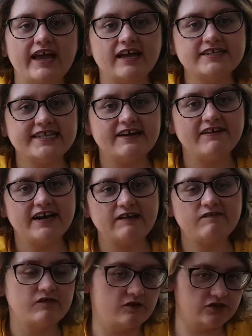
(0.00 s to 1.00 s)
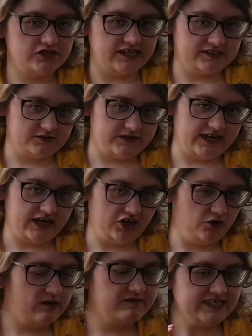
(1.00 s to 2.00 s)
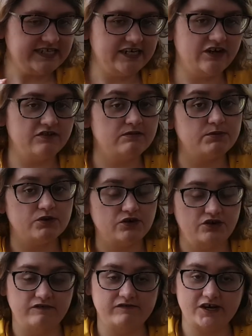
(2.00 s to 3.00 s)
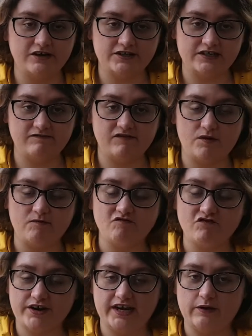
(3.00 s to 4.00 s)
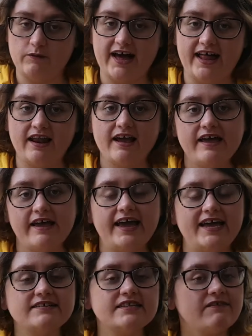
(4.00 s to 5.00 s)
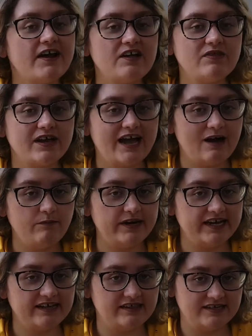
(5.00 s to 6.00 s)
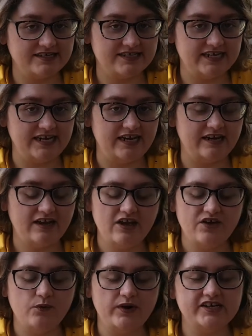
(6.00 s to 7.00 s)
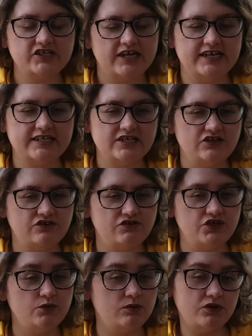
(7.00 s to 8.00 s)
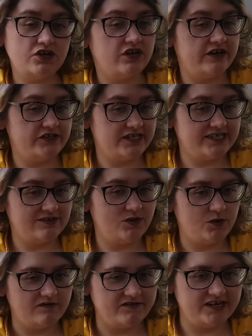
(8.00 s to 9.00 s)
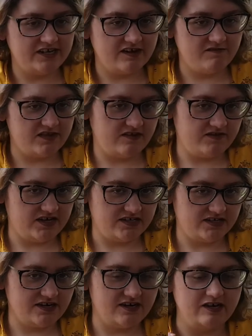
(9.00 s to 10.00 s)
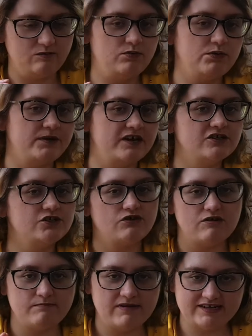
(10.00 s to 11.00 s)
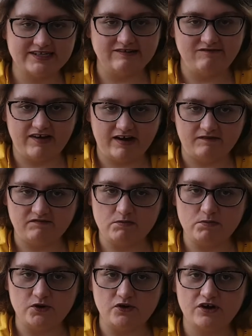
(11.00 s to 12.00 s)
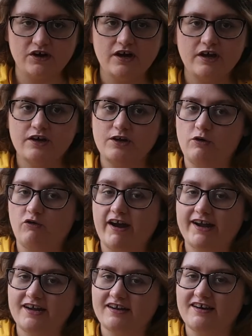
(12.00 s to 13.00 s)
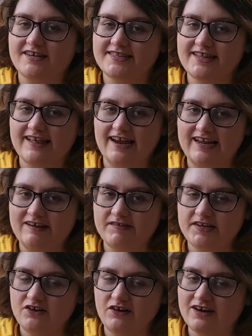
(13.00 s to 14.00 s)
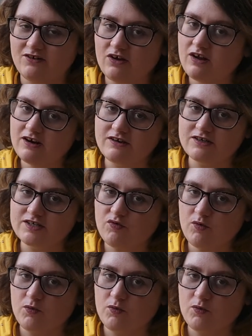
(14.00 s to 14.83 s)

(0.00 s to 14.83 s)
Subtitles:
Is there any foreshadowing? You obviously know the book you've chosen from really well. Is there anything happening in this scene which is you wouldn't notice if you were reading it for the first time, but because you're a massive fan of the book, you recognise that they're leaving you little clues for